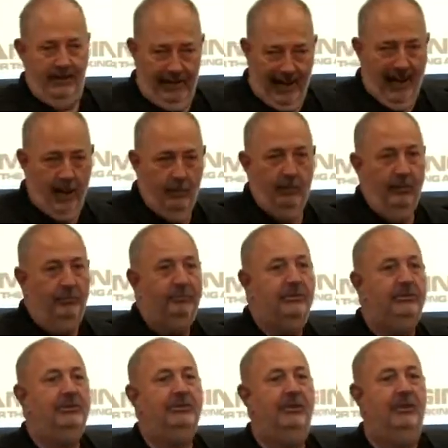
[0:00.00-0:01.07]
albums
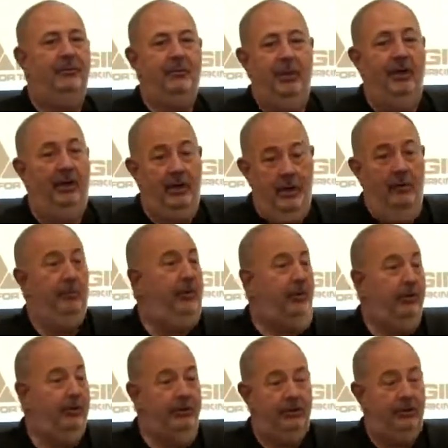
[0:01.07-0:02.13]
and come
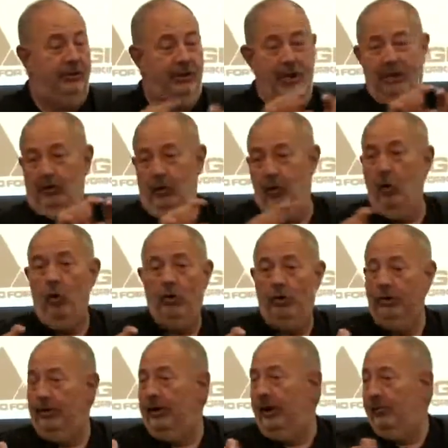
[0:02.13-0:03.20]
here and just on a
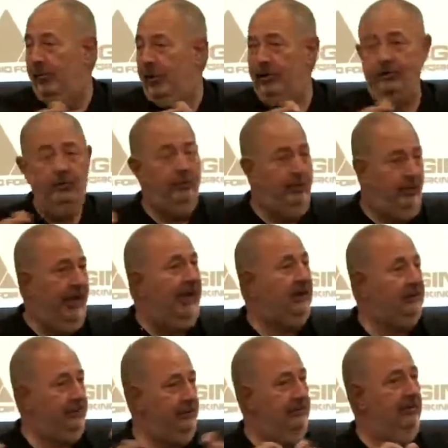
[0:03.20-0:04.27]
Korg
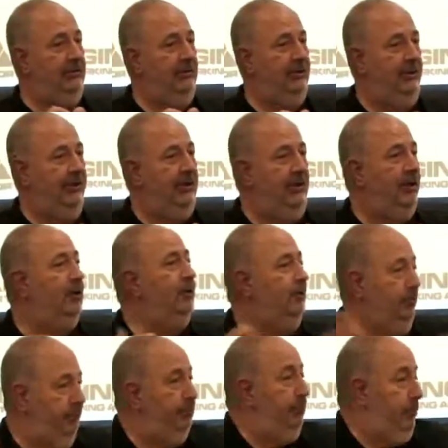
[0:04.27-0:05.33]
MR2000,
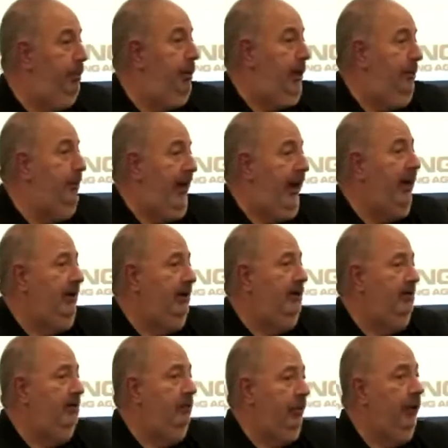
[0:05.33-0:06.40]
playback,
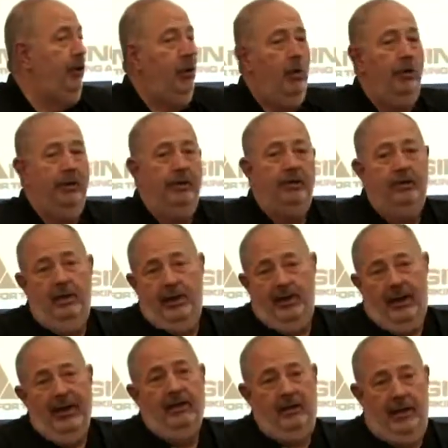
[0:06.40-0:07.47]
recorded
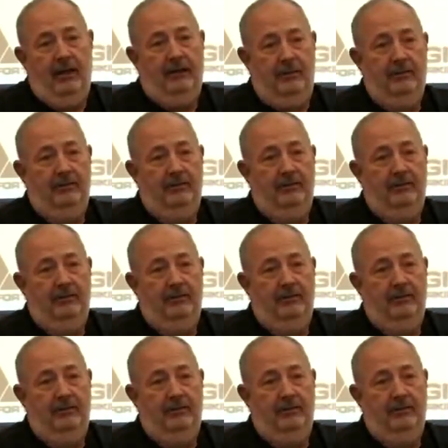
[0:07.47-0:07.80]
analog.